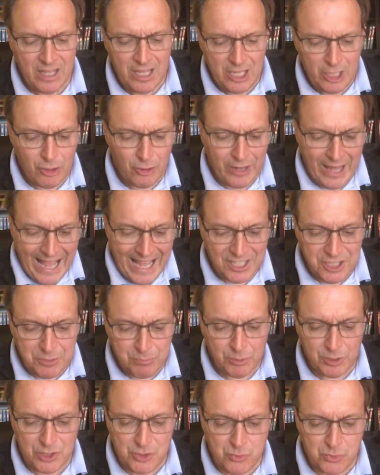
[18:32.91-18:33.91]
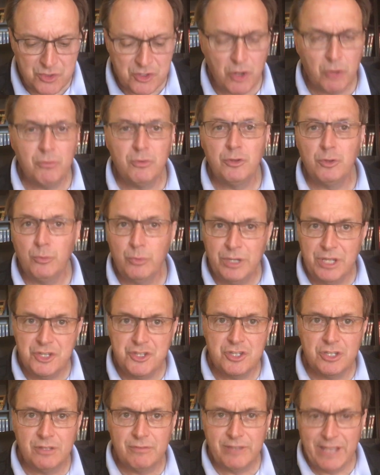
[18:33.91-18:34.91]
Herod Antipas was over the
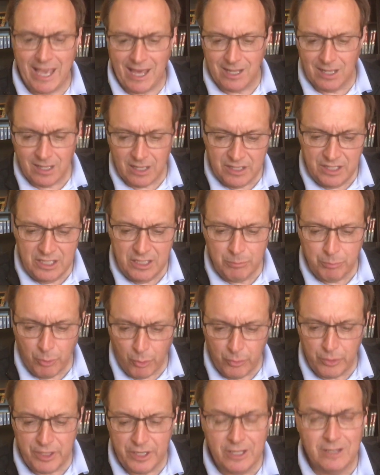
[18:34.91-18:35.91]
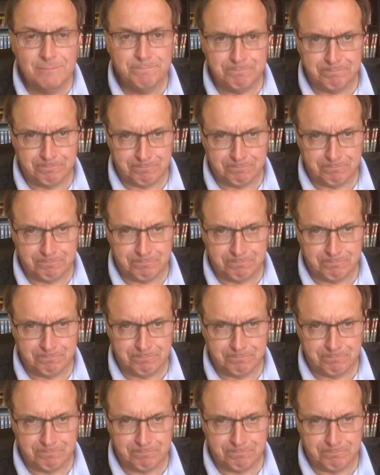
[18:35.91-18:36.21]
region of Galilee and Perea.